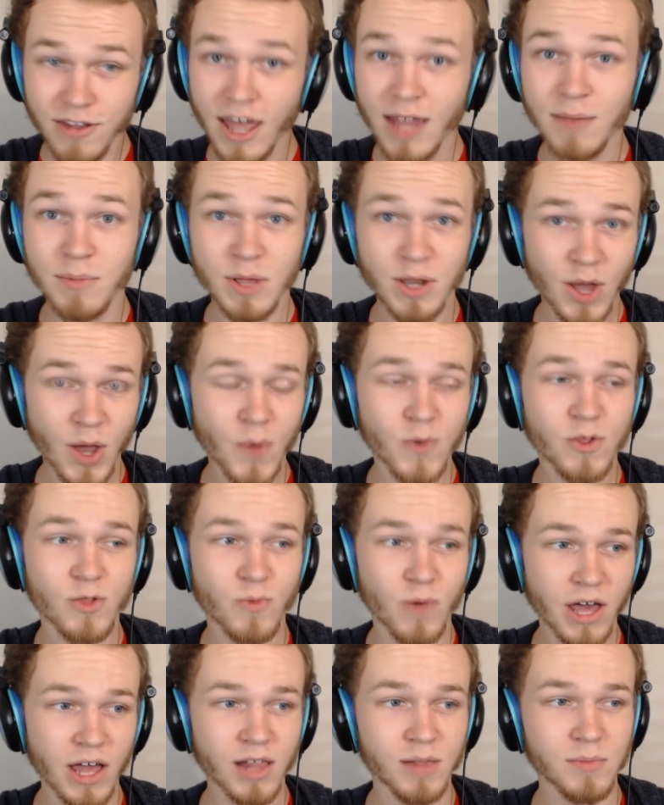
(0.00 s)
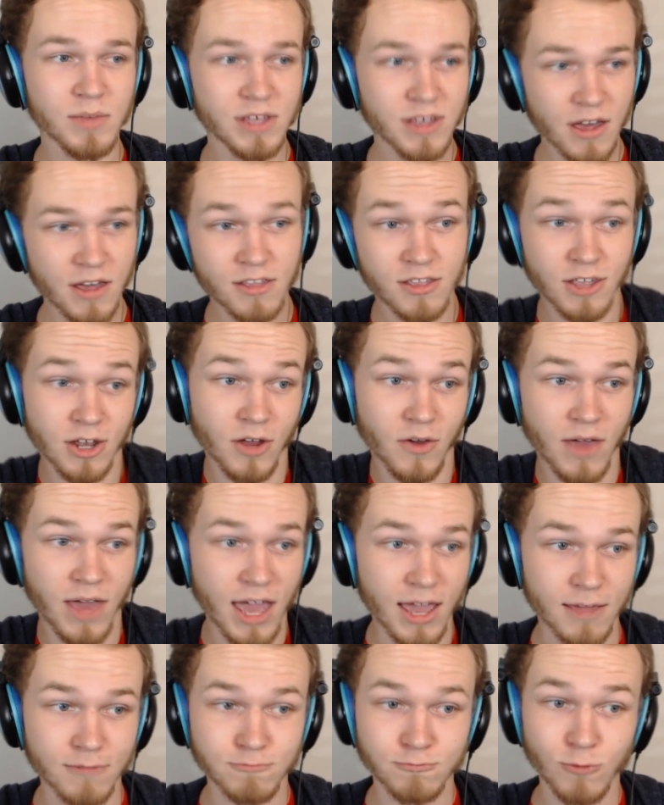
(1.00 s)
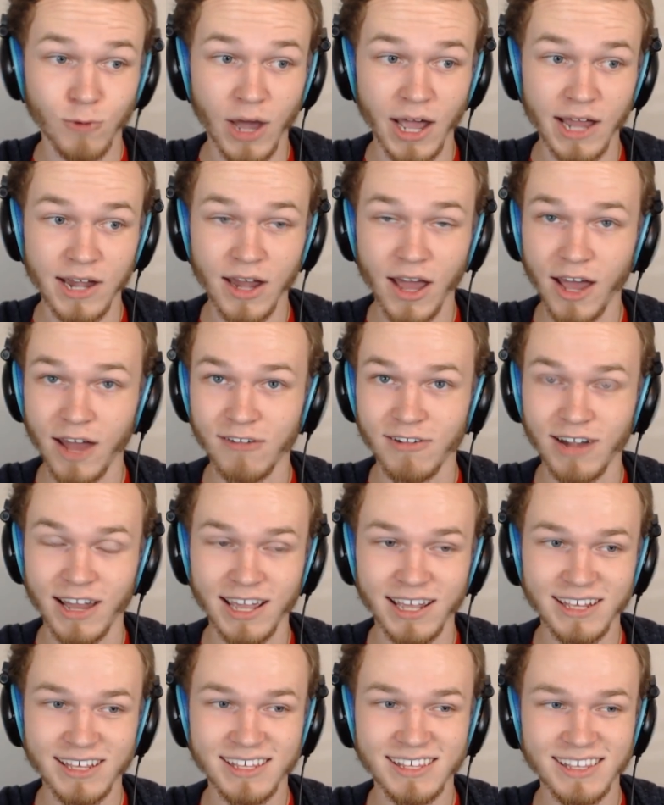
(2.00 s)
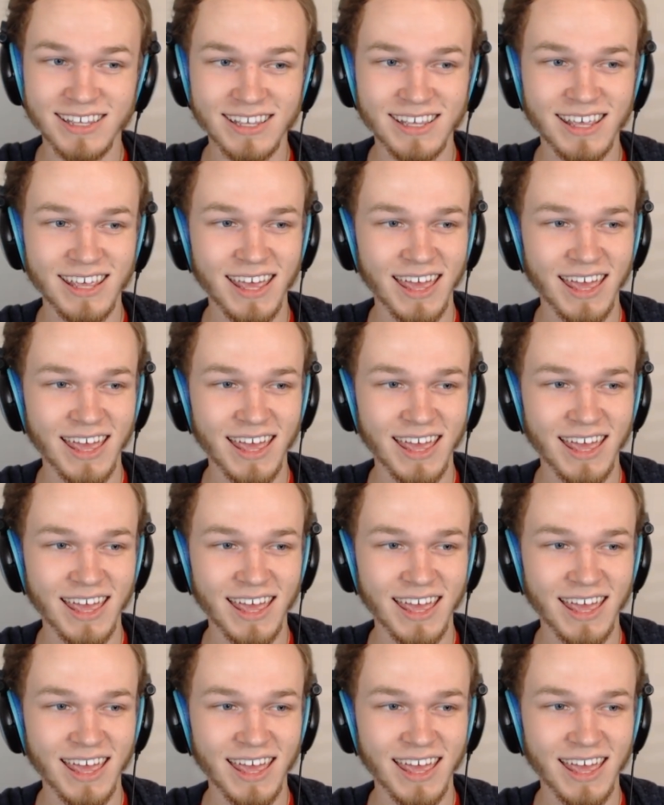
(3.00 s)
Let me know as well because, you know, hey, why not, right?